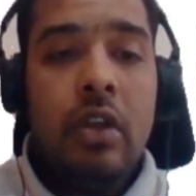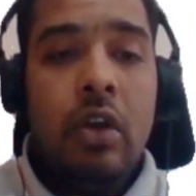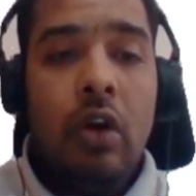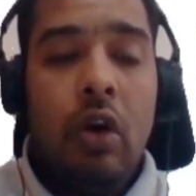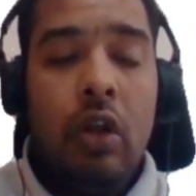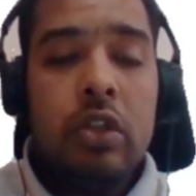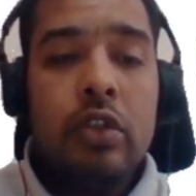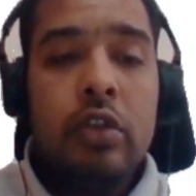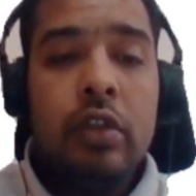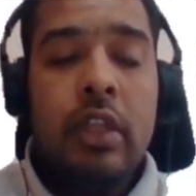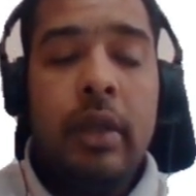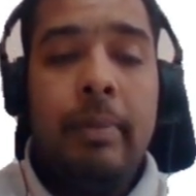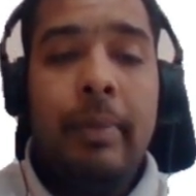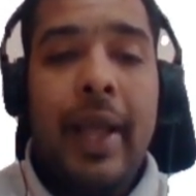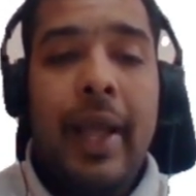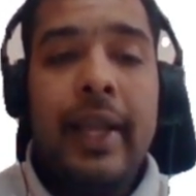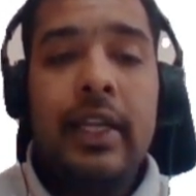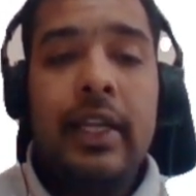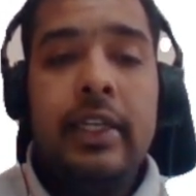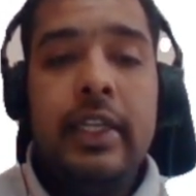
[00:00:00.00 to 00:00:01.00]
also the
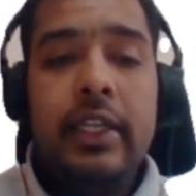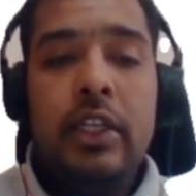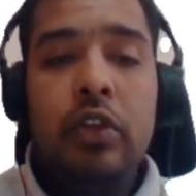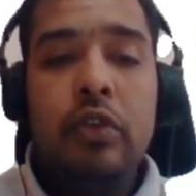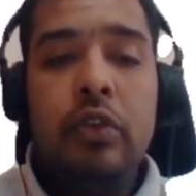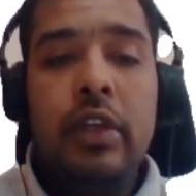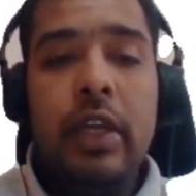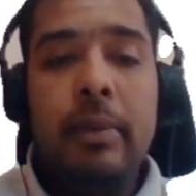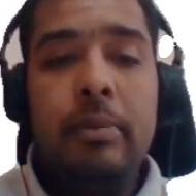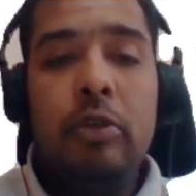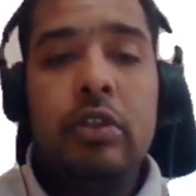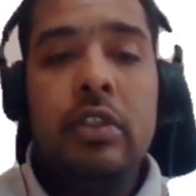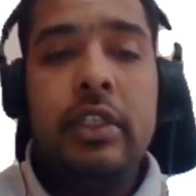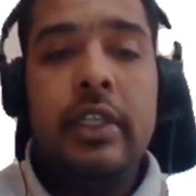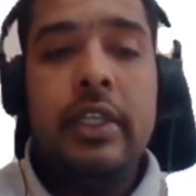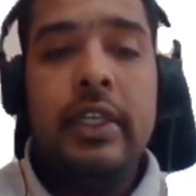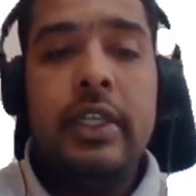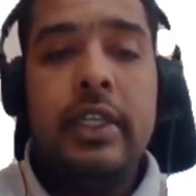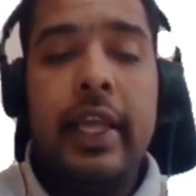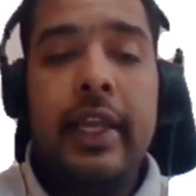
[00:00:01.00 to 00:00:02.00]
bank need to
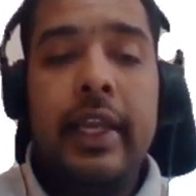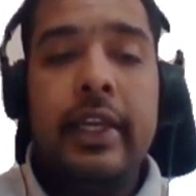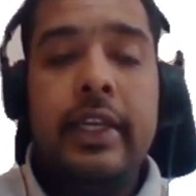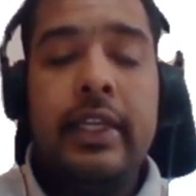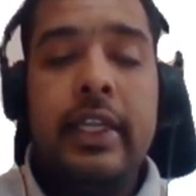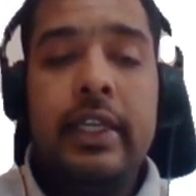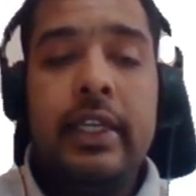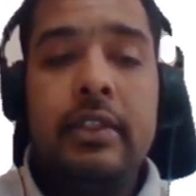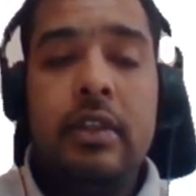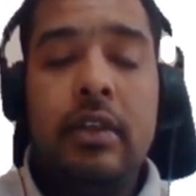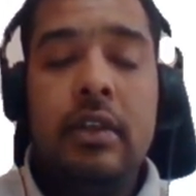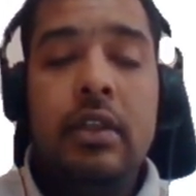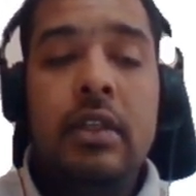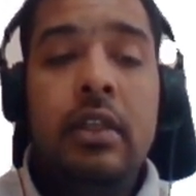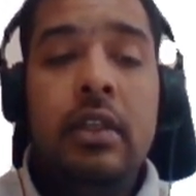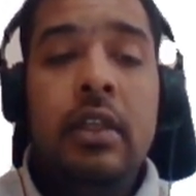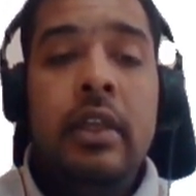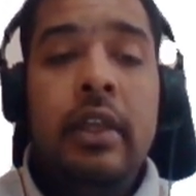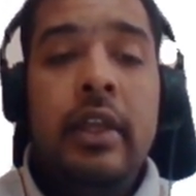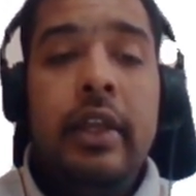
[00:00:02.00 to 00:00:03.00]
demonstrate like it has a
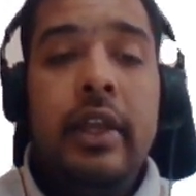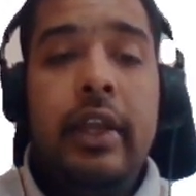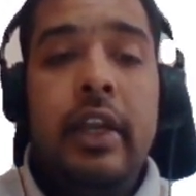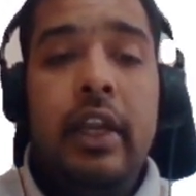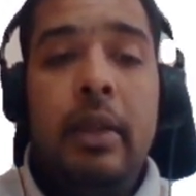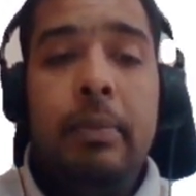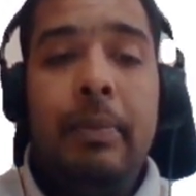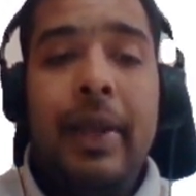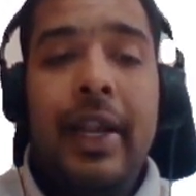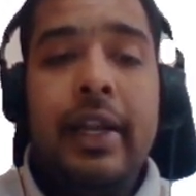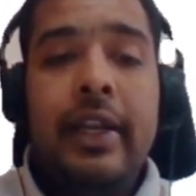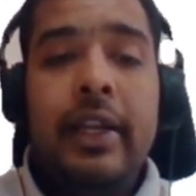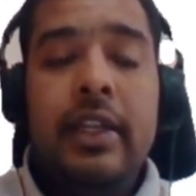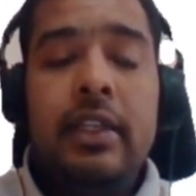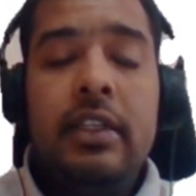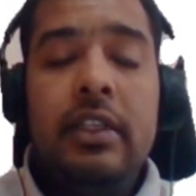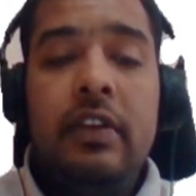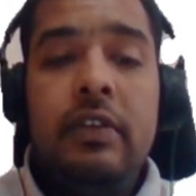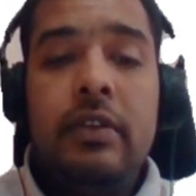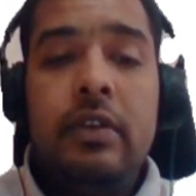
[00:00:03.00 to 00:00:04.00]

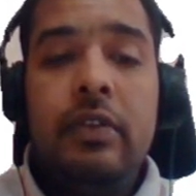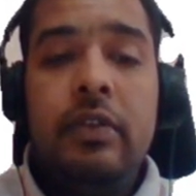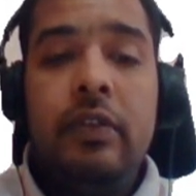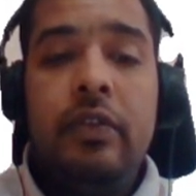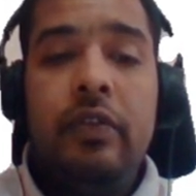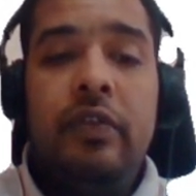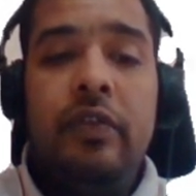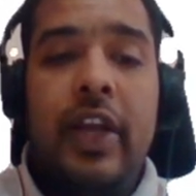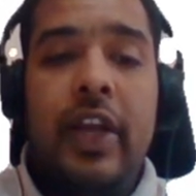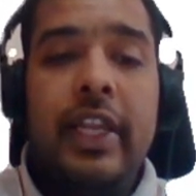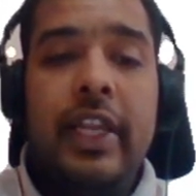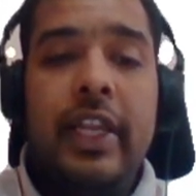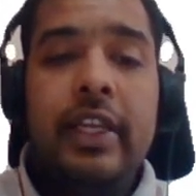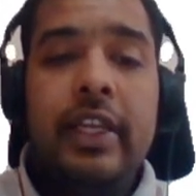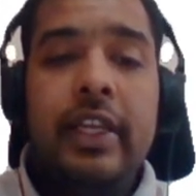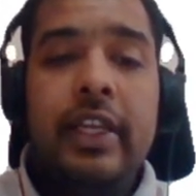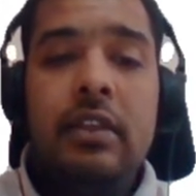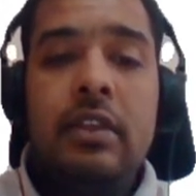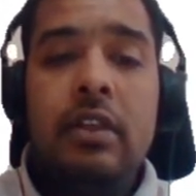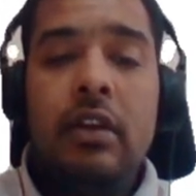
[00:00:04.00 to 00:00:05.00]
independent
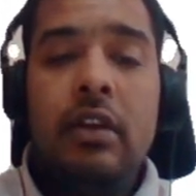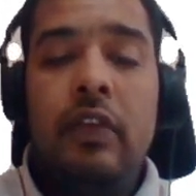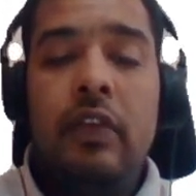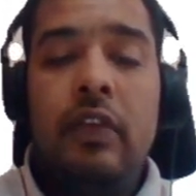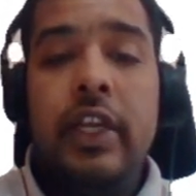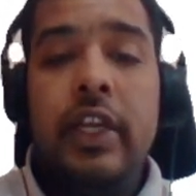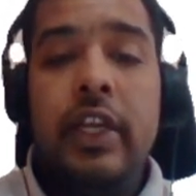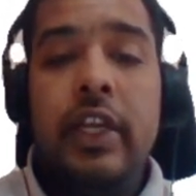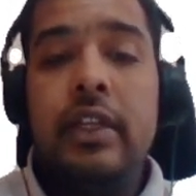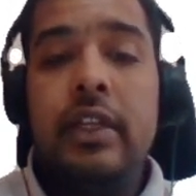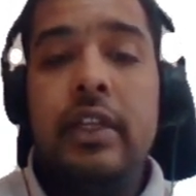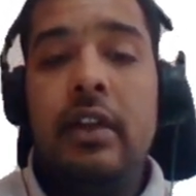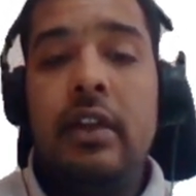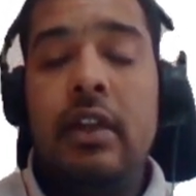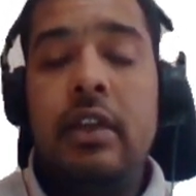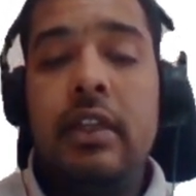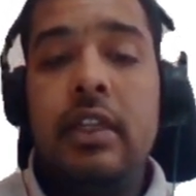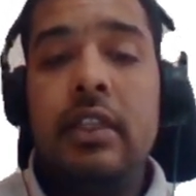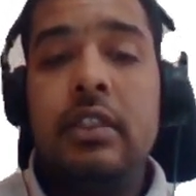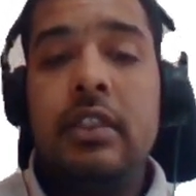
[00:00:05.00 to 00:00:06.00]
validation of the
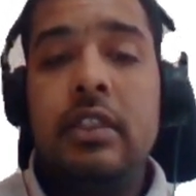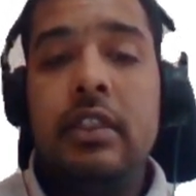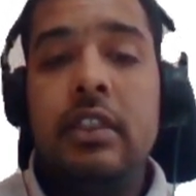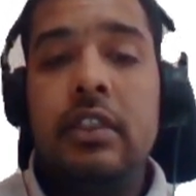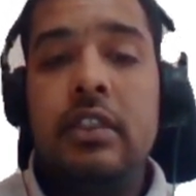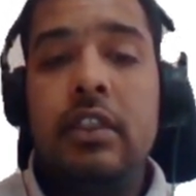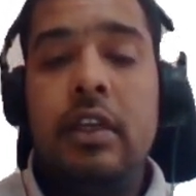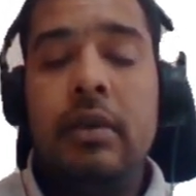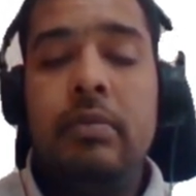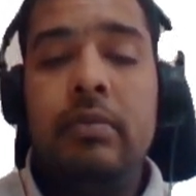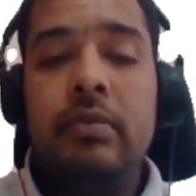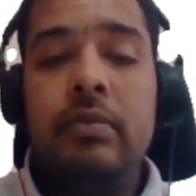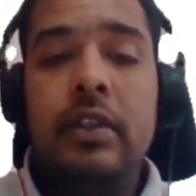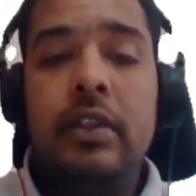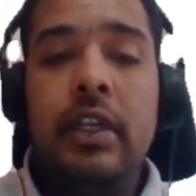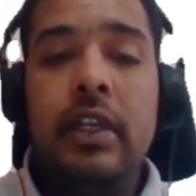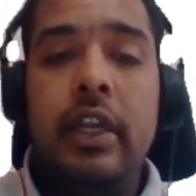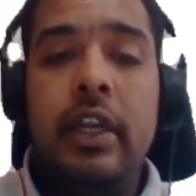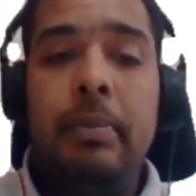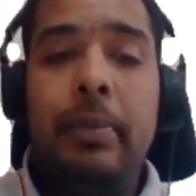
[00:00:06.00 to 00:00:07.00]
internal risk system
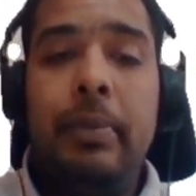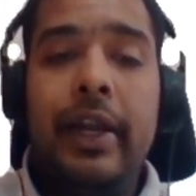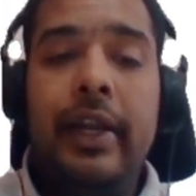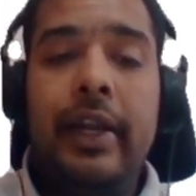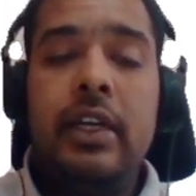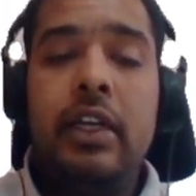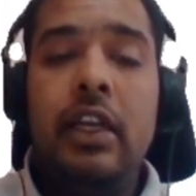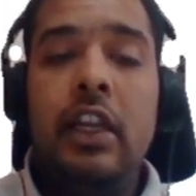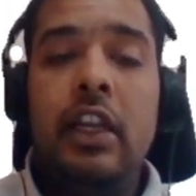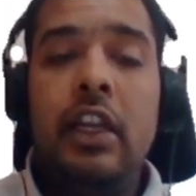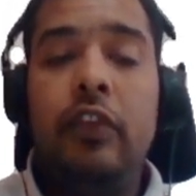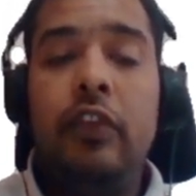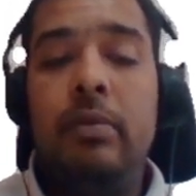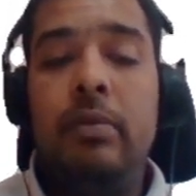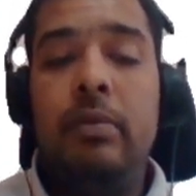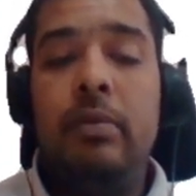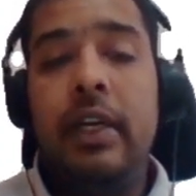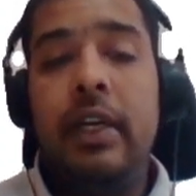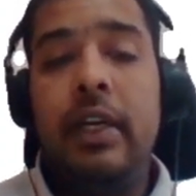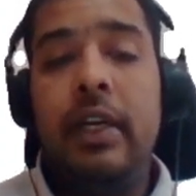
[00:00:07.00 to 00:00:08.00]
independently
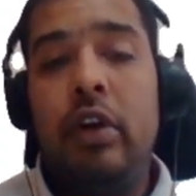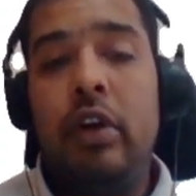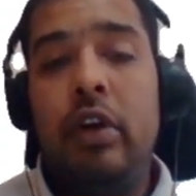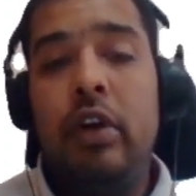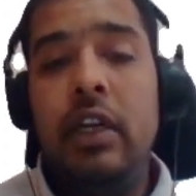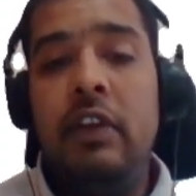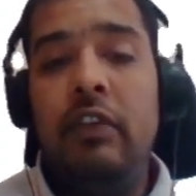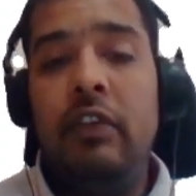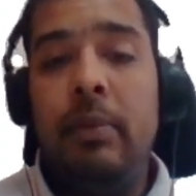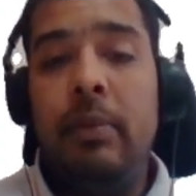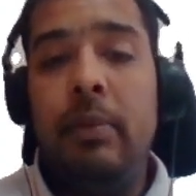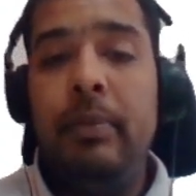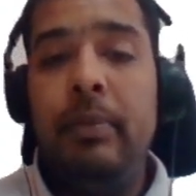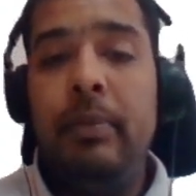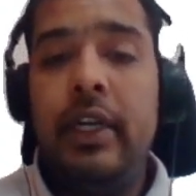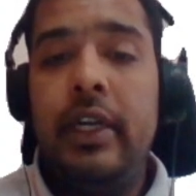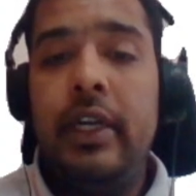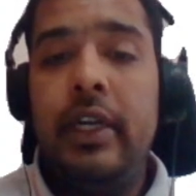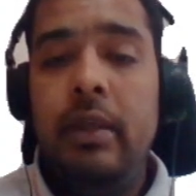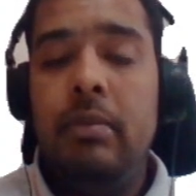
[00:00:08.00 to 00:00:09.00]
from the model
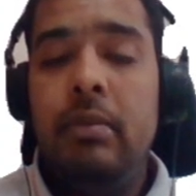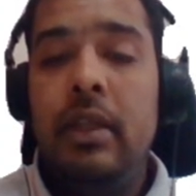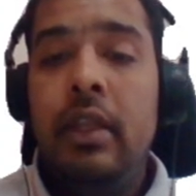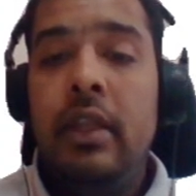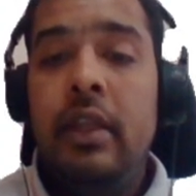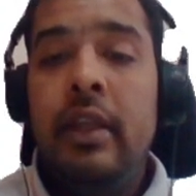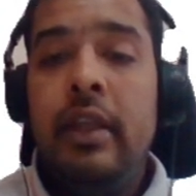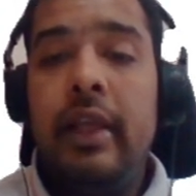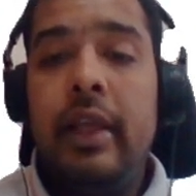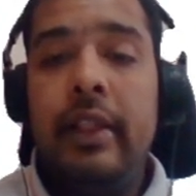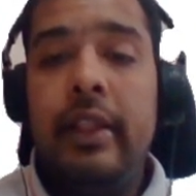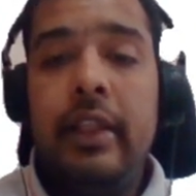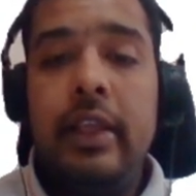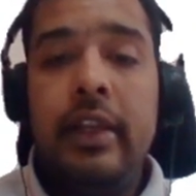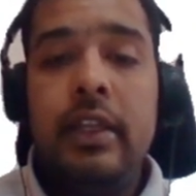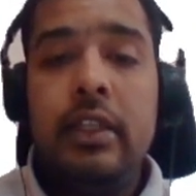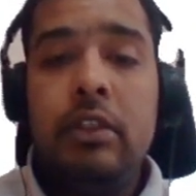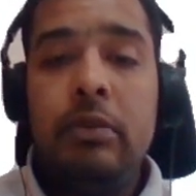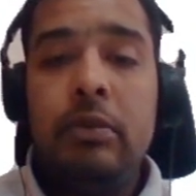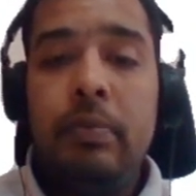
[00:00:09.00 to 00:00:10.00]
development team, and
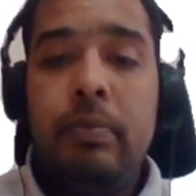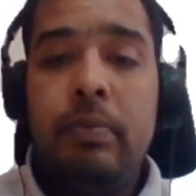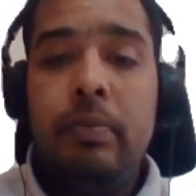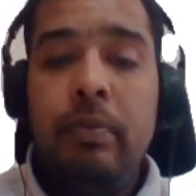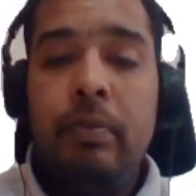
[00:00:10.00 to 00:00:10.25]
there is